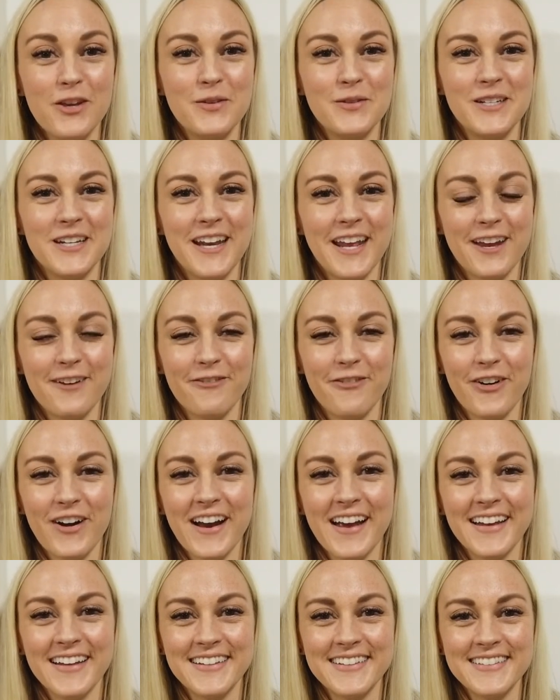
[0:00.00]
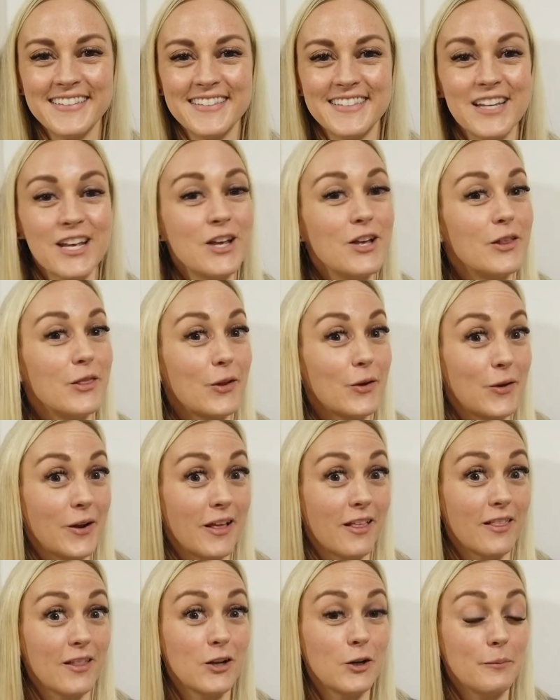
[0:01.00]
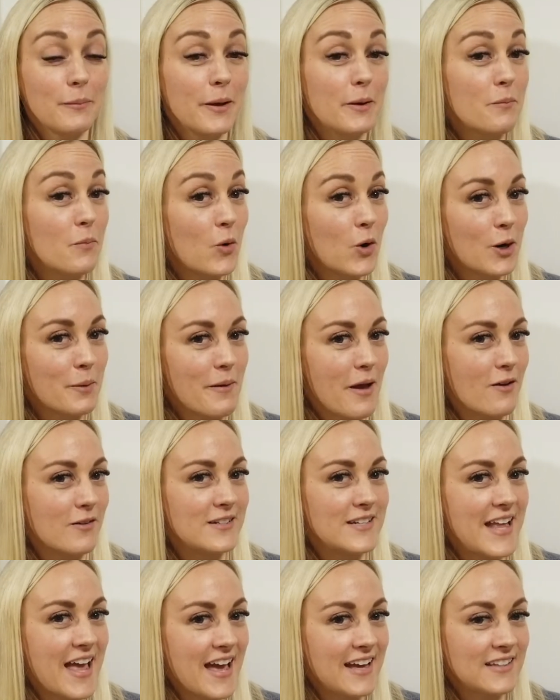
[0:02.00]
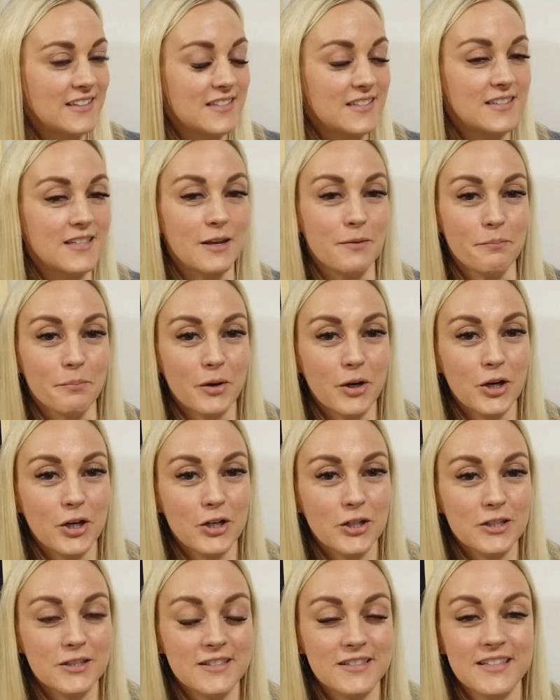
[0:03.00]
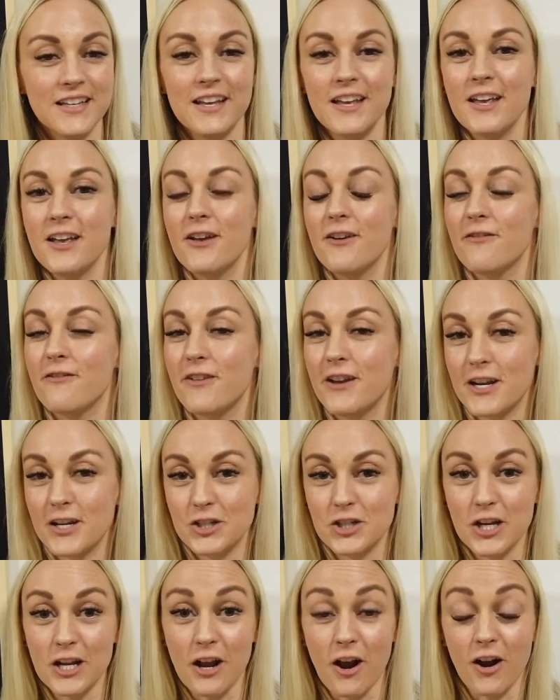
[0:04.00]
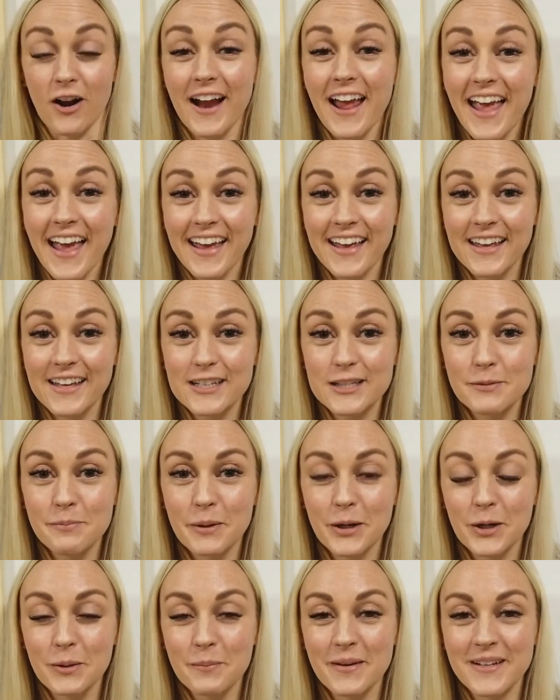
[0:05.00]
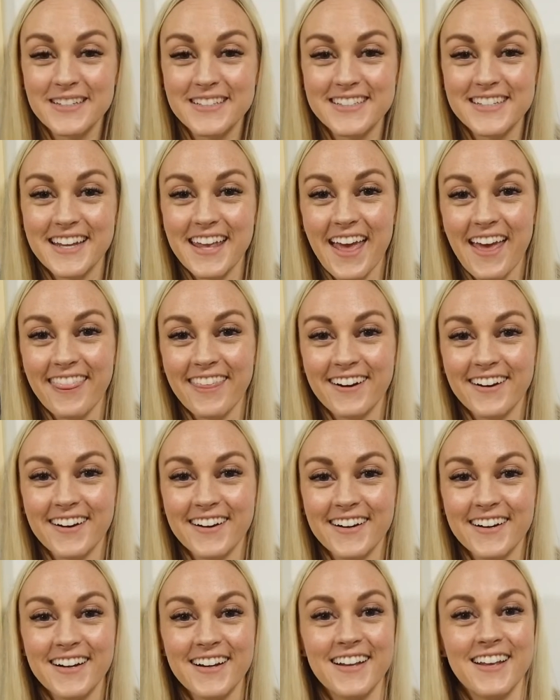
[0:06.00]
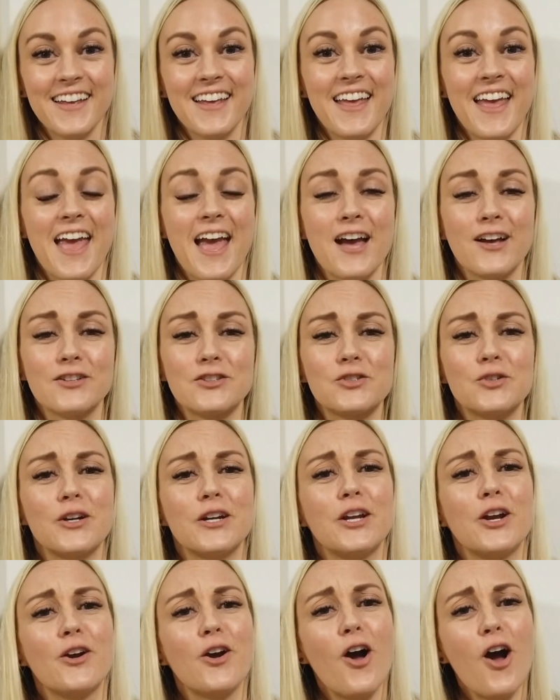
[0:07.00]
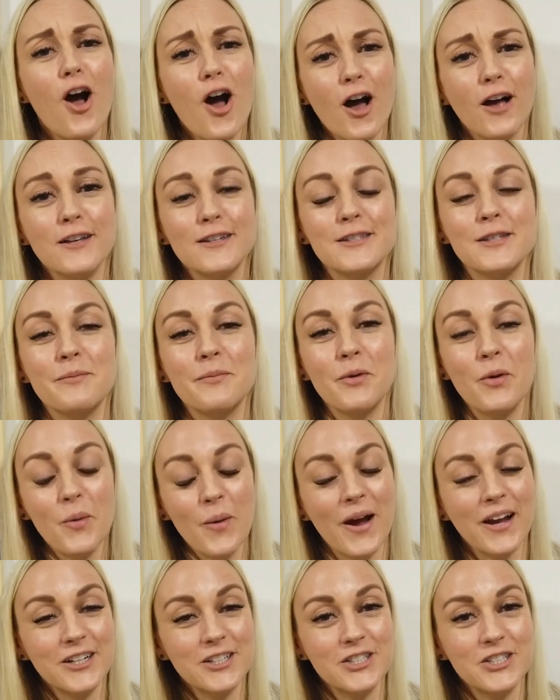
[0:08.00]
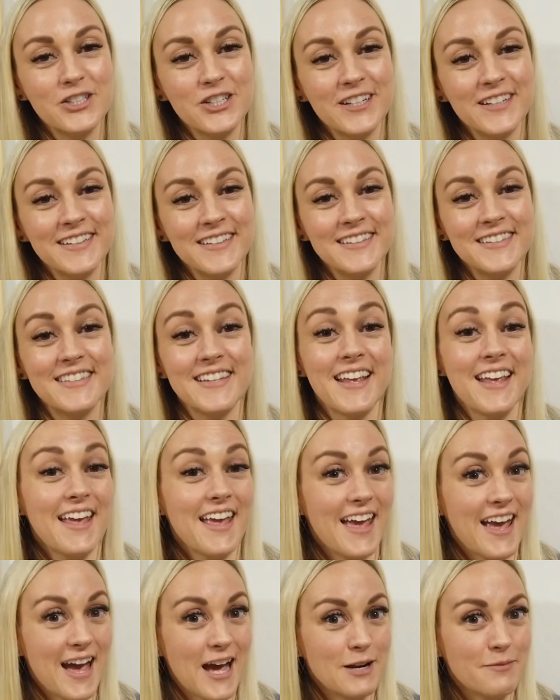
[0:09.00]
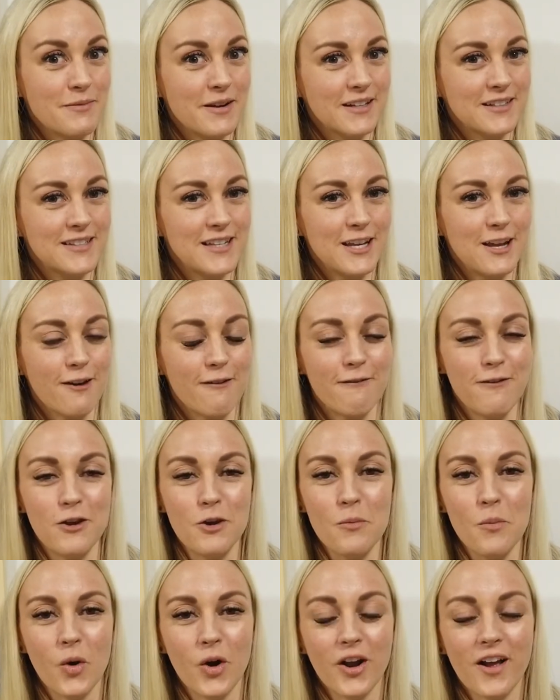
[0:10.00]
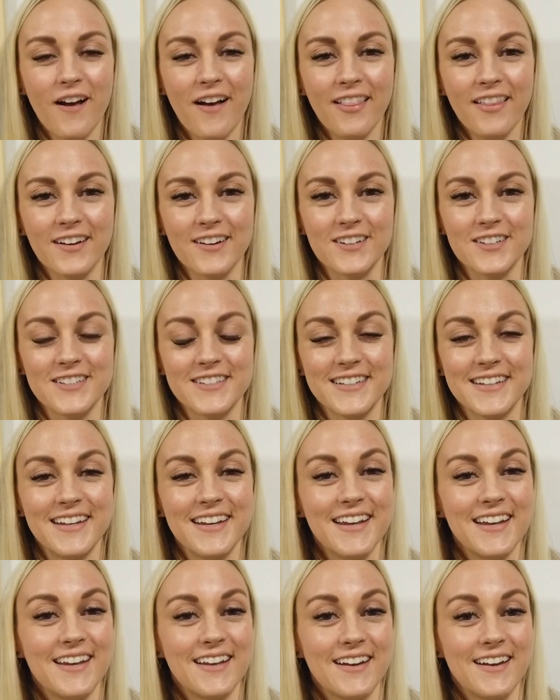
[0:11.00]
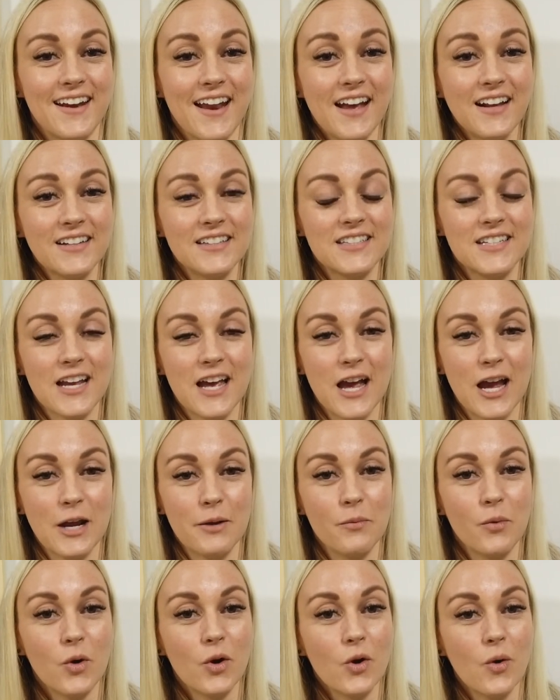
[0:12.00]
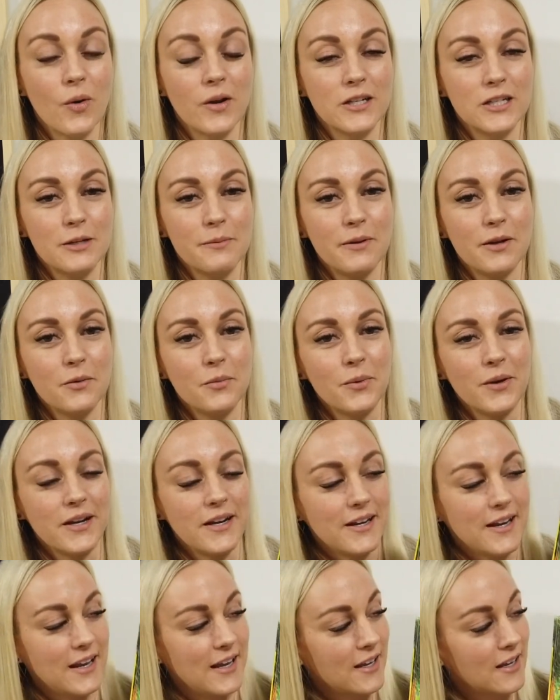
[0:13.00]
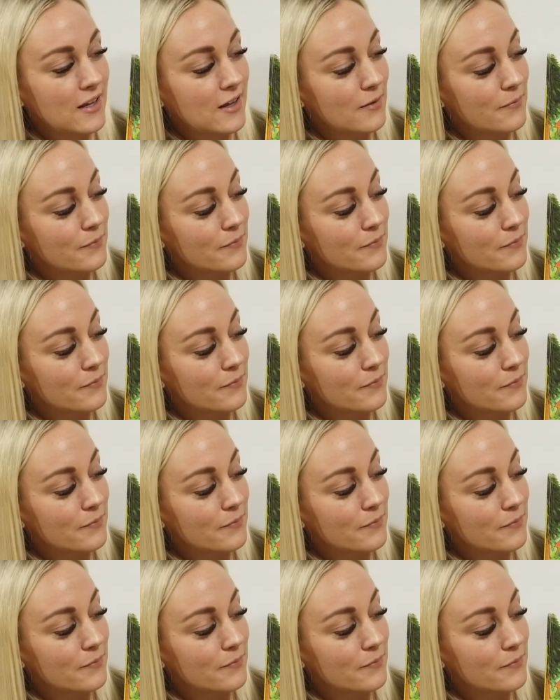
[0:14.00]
you today, friends, learning a little bit more about nests and birds, finishing our egg experiment together, answering your awesome questions, and mixing a few more colors. Next time, we're going to be reading